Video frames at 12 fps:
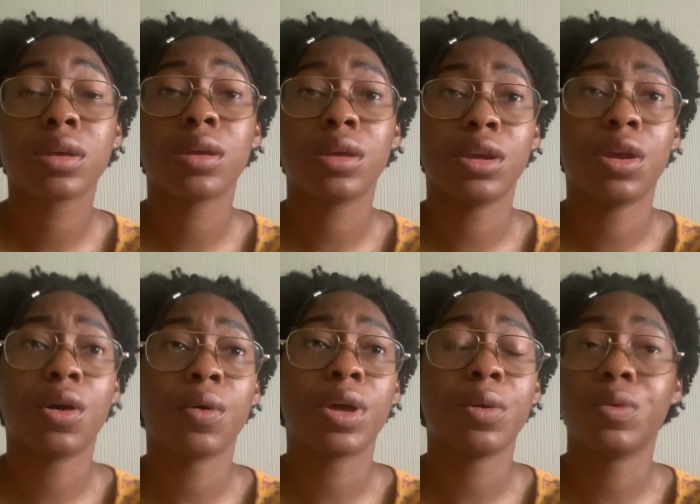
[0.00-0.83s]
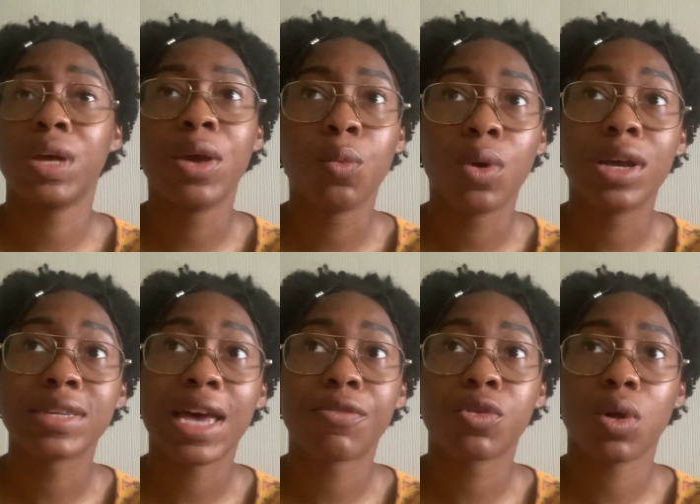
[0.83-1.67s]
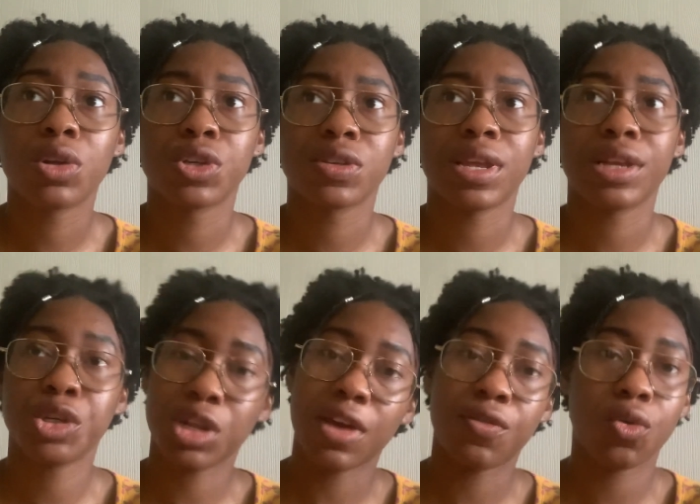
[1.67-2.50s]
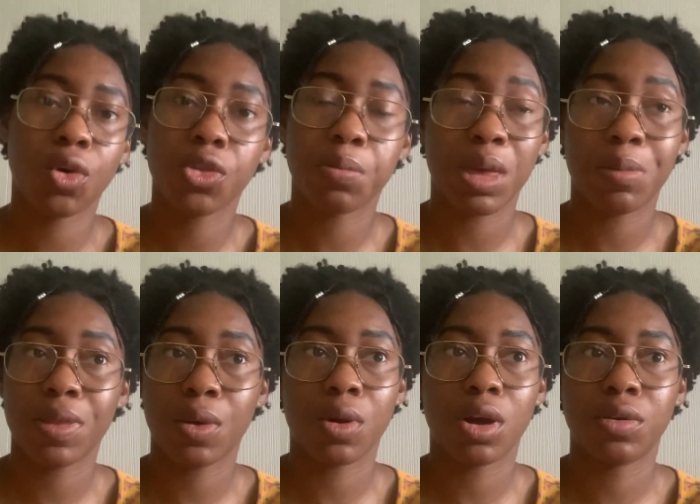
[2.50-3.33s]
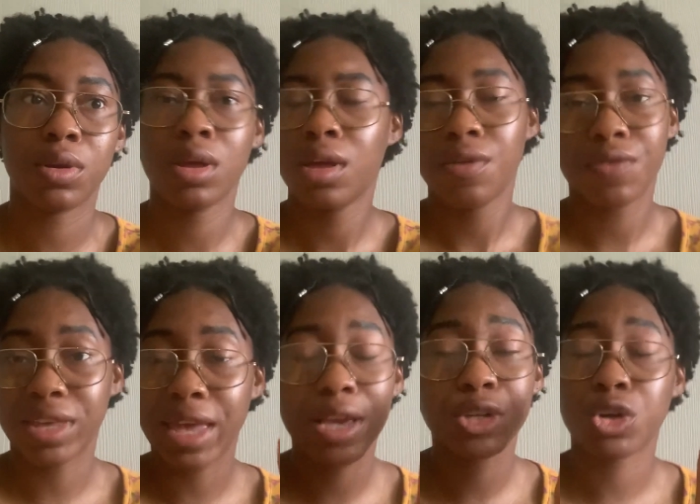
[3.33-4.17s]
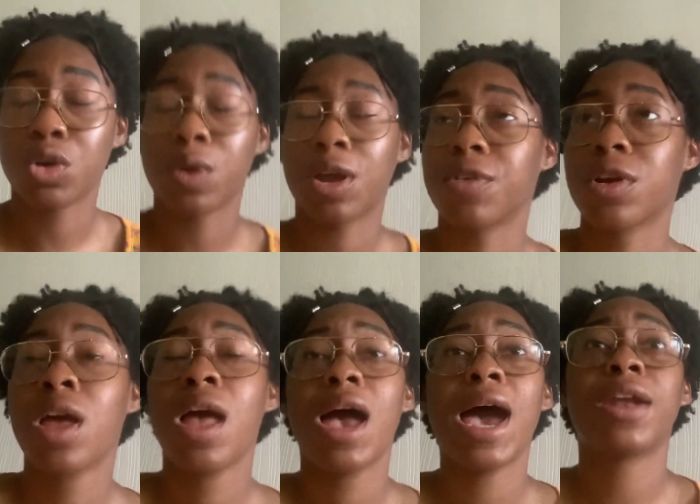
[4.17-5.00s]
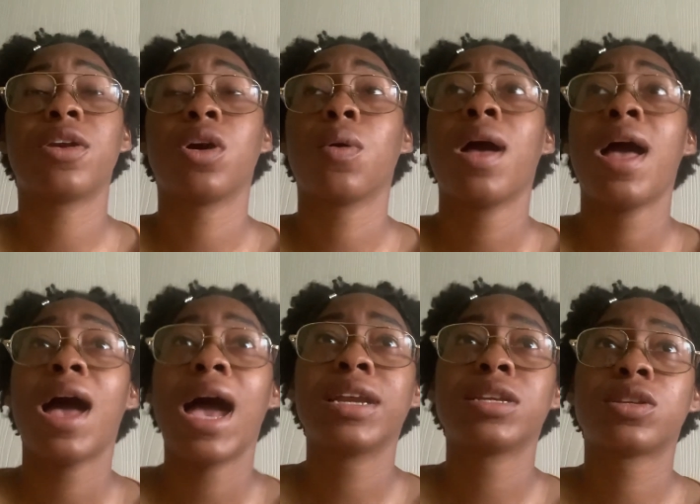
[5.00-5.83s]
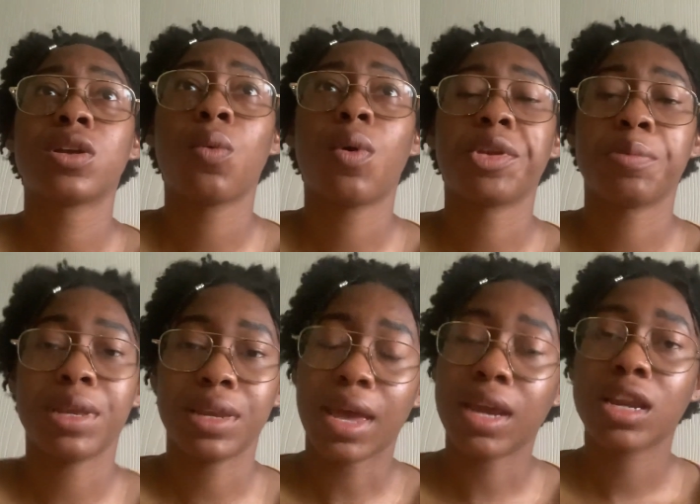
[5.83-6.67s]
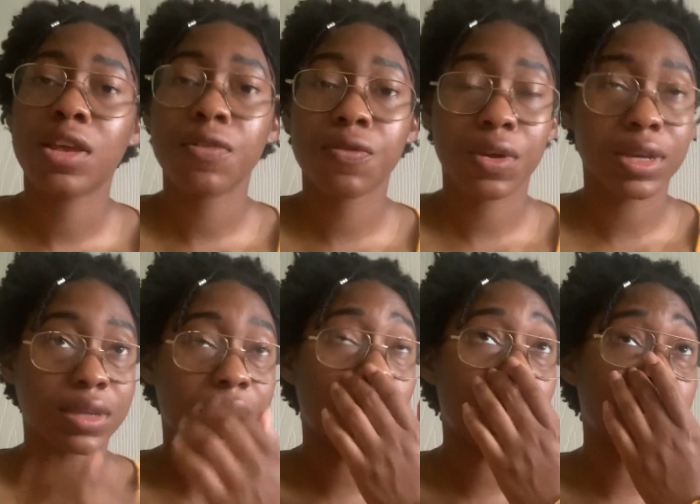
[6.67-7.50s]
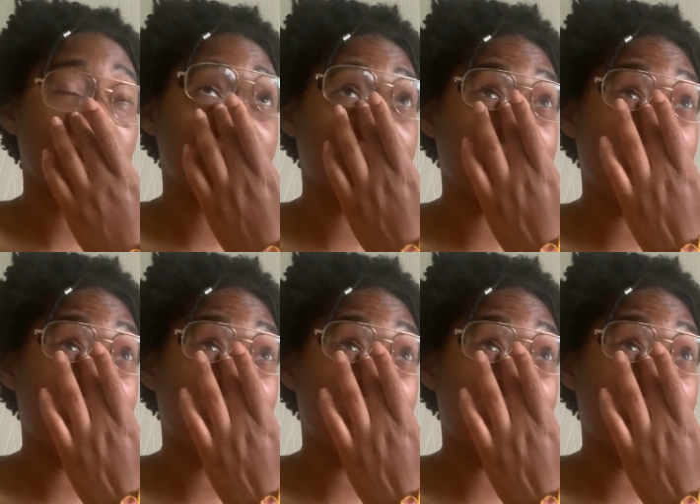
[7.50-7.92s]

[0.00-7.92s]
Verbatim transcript: You know, it it was after all just like July 4th. Maybe they were on vacation or whatever. I don't know. I just don't want to be negative because I don't want to send